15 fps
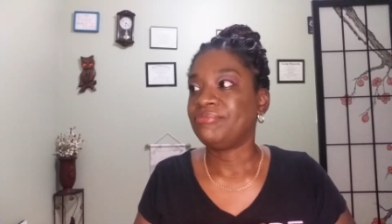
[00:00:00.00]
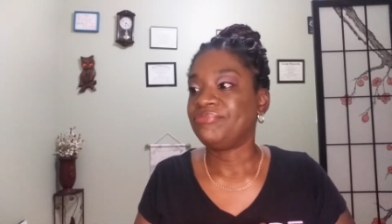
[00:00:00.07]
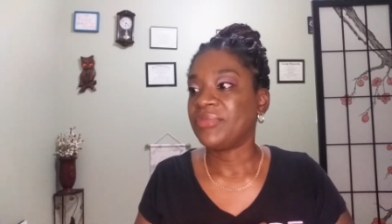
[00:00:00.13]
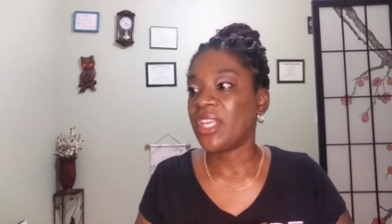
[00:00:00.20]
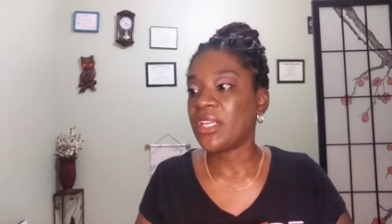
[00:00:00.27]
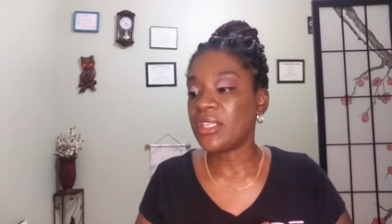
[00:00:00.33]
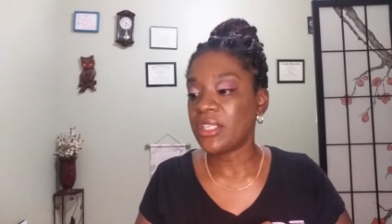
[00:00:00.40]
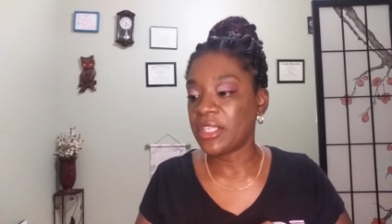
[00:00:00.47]

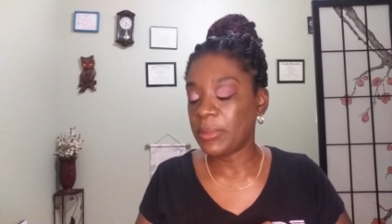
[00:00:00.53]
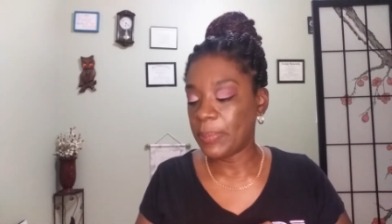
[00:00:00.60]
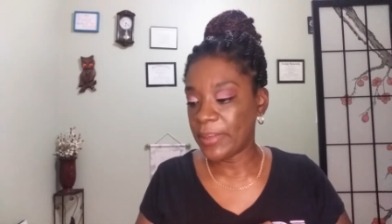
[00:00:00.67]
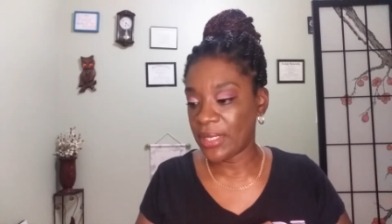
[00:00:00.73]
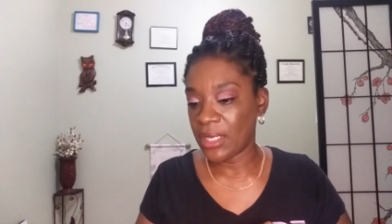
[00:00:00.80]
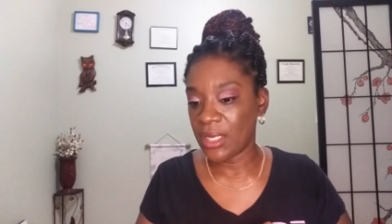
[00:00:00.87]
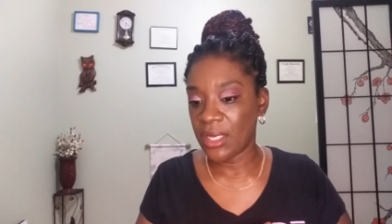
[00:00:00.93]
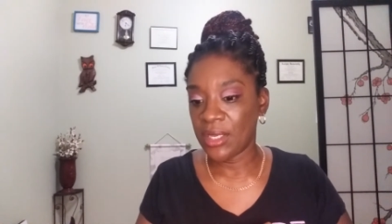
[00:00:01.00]
it could
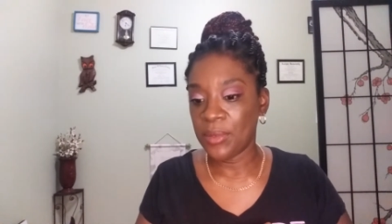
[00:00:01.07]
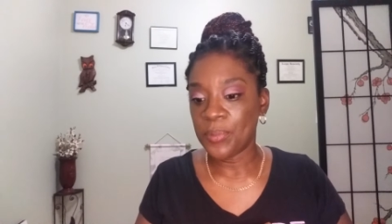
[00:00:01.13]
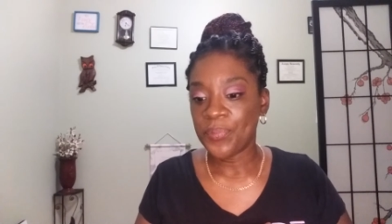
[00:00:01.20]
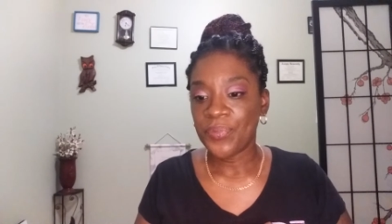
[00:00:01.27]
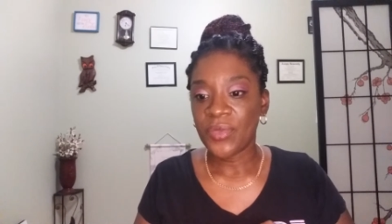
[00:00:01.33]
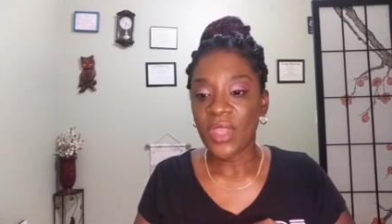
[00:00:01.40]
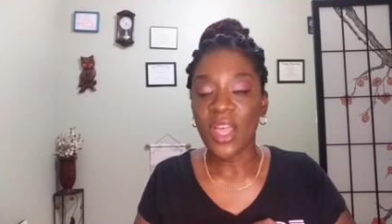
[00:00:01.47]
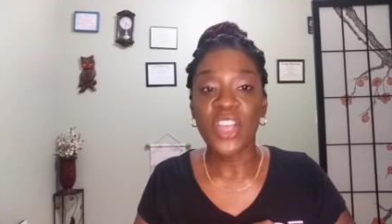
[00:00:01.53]
be
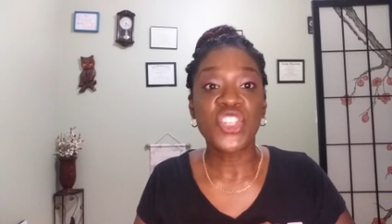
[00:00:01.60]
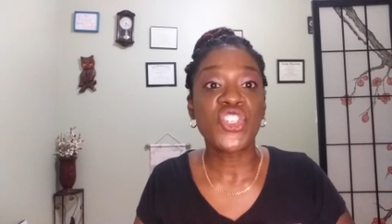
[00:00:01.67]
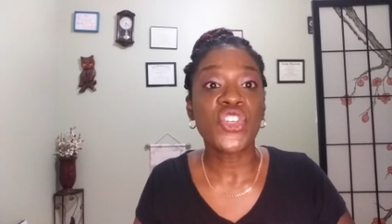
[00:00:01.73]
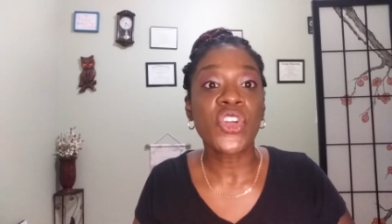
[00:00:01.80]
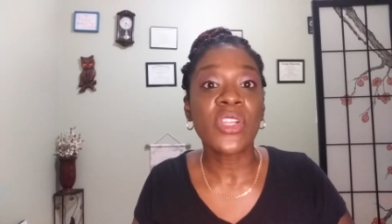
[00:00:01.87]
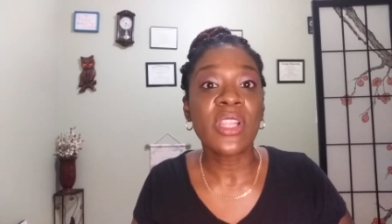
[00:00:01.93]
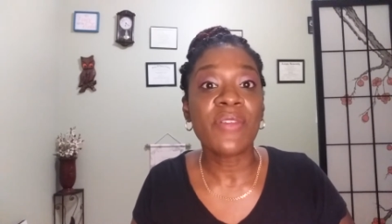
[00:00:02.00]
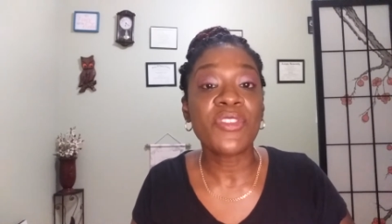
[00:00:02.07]
uh,
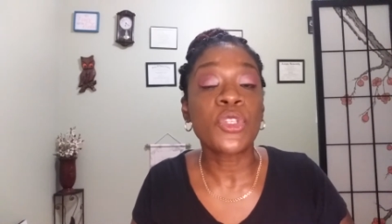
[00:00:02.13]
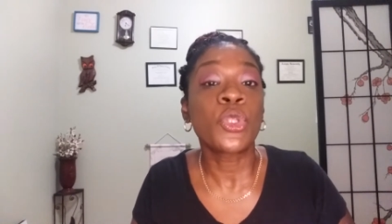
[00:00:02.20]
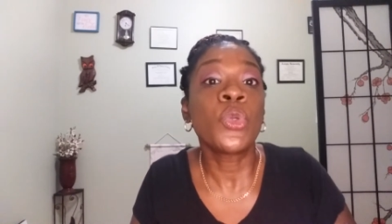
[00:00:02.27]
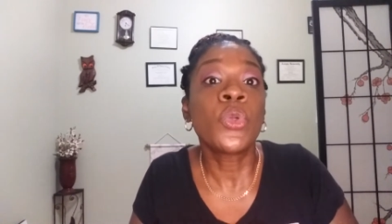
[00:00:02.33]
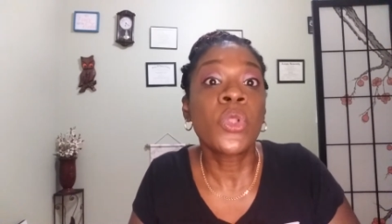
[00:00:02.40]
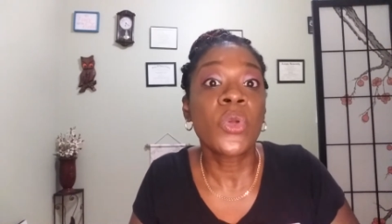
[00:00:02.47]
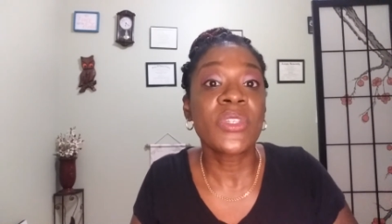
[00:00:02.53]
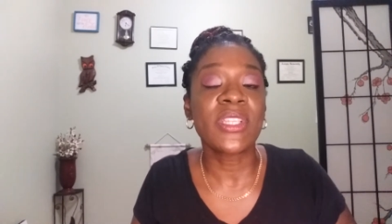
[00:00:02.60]
sugar levels,
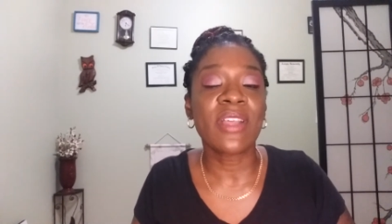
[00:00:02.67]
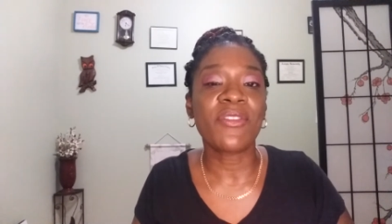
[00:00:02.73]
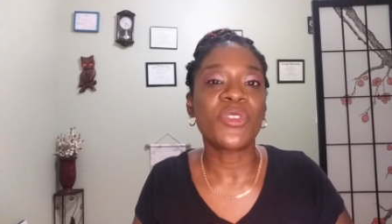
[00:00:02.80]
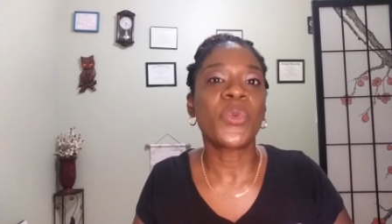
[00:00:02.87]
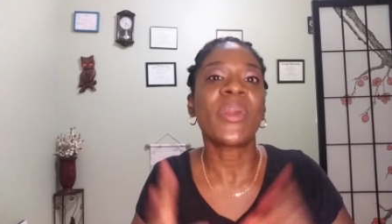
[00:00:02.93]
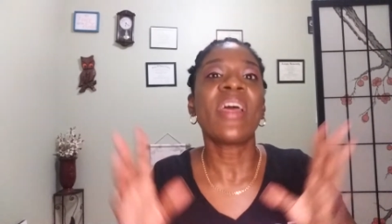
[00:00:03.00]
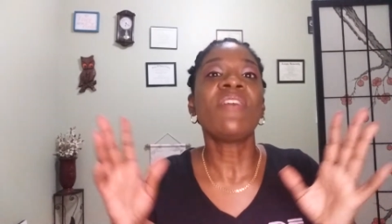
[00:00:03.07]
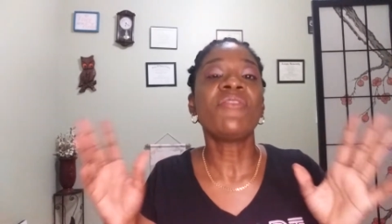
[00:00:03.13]
glucose levels,
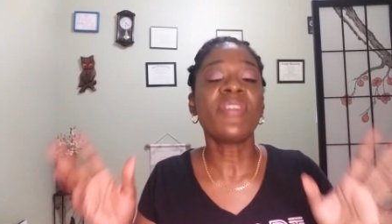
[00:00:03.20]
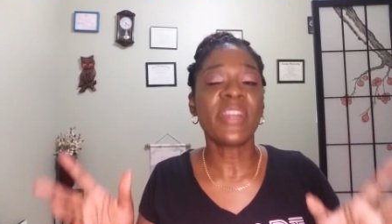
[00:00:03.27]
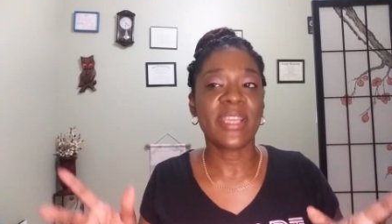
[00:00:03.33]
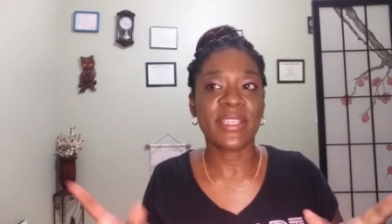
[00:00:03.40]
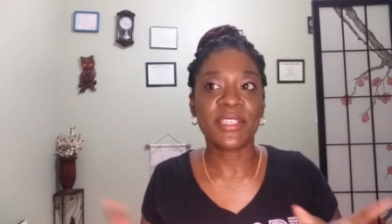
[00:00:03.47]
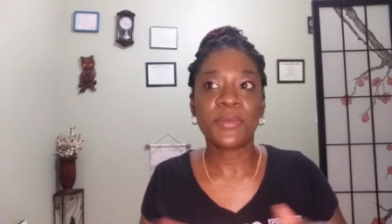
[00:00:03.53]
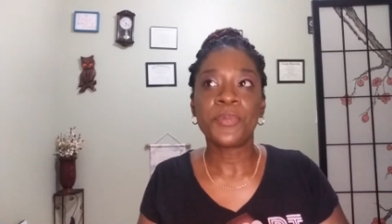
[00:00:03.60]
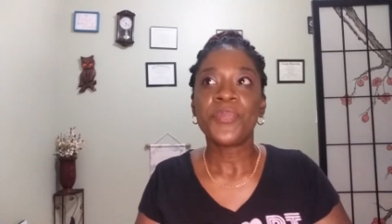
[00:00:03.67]
whatever it
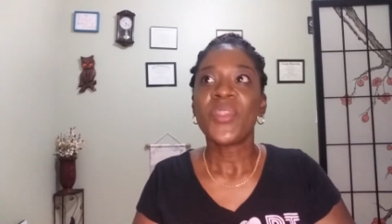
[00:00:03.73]
is.